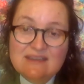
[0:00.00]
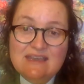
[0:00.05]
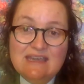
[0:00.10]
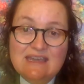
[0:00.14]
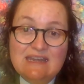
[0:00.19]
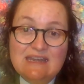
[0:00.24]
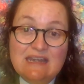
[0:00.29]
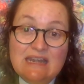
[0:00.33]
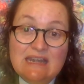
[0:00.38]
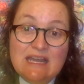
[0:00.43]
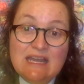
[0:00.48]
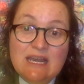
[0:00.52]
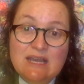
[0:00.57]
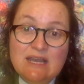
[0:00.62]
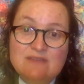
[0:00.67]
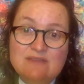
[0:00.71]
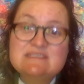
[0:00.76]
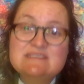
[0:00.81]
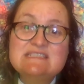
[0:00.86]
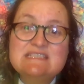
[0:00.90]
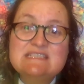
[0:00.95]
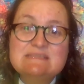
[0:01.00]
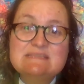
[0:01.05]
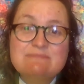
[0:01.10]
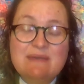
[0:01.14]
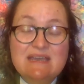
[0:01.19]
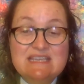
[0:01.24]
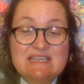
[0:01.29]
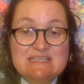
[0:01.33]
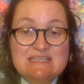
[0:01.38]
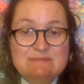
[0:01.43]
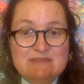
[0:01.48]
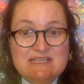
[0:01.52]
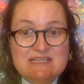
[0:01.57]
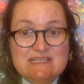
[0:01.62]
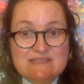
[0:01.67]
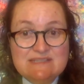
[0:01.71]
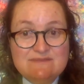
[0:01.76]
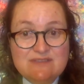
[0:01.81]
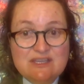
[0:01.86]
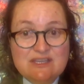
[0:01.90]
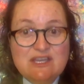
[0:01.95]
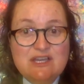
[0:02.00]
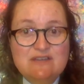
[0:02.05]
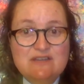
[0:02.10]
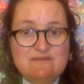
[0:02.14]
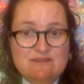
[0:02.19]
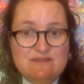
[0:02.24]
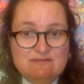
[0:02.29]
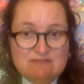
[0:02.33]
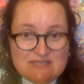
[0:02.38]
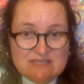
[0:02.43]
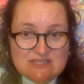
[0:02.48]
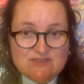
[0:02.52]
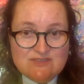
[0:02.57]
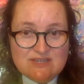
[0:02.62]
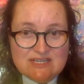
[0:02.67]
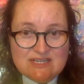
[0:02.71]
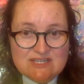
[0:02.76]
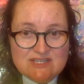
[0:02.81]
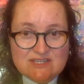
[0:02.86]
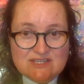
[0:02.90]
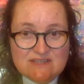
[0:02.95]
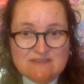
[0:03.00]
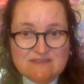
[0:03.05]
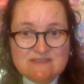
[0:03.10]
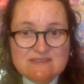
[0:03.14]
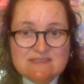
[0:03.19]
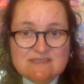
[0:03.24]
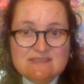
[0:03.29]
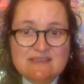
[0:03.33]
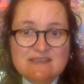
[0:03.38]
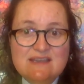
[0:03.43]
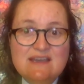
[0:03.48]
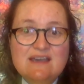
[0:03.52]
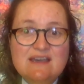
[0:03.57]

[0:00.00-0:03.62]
in an enclosed space because of the COVID restrictions.